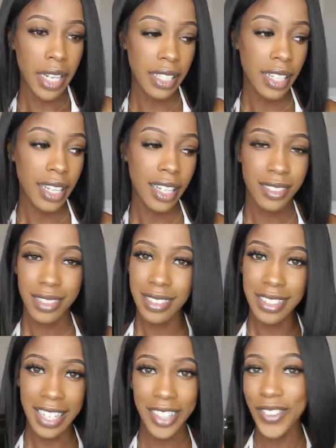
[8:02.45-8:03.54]
I can't
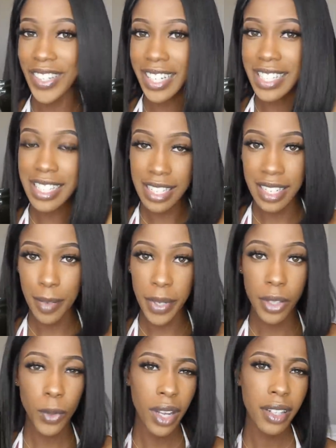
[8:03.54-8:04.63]
like really see. But
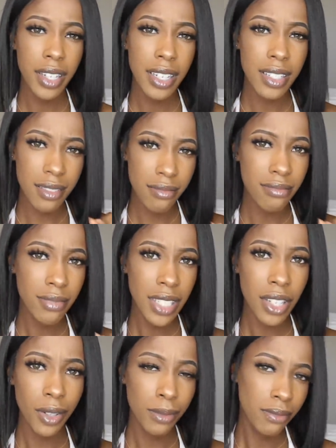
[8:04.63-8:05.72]
the quality is, you
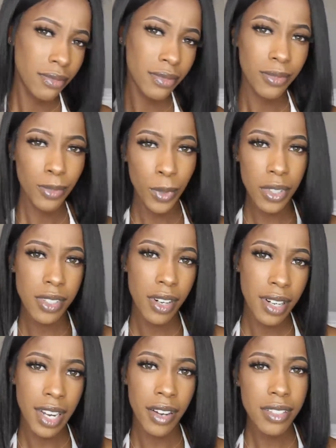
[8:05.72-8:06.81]
know, when you're
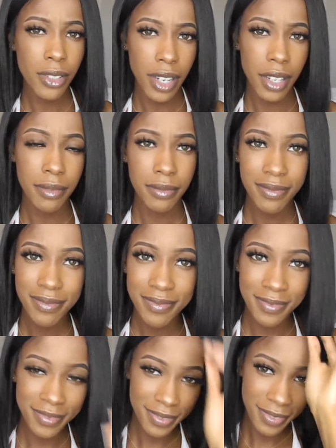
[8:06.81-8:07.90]
starting out, it's okay.
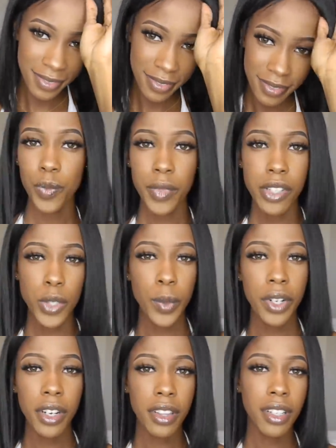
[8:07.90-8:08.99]
So what do
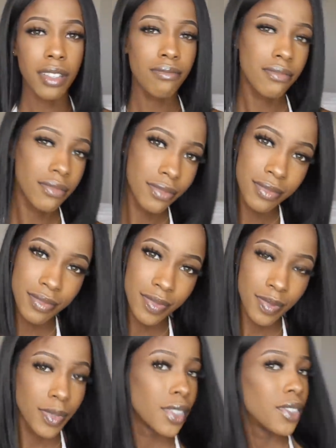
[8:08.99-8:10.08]
y'all think?
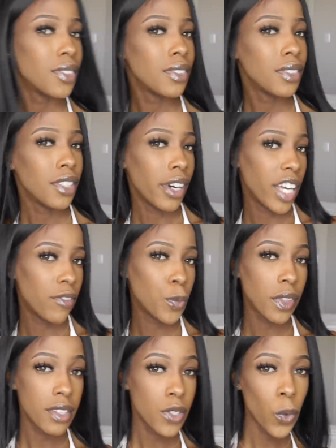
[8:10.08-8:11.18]
Y'all effing
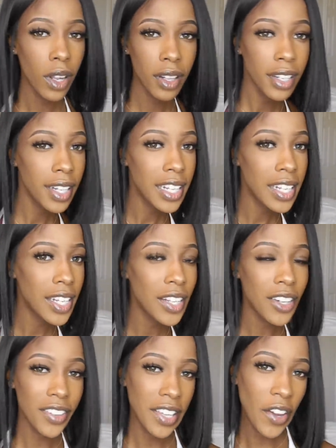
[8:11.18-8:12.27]
with this quality?
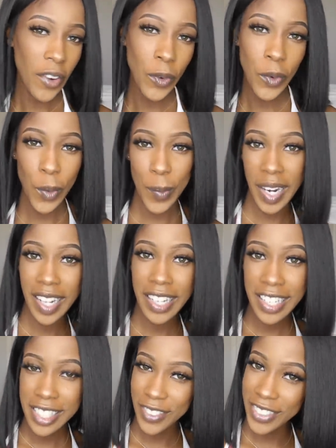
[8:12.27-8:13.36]
Y'all think y'all gonna go buy
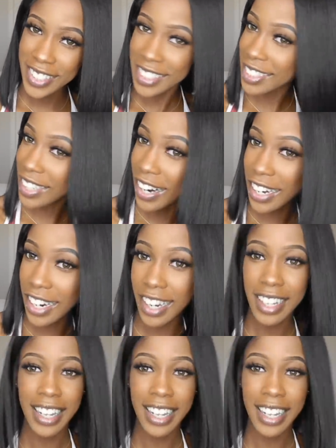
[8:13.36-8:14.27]
this if you're just starting out?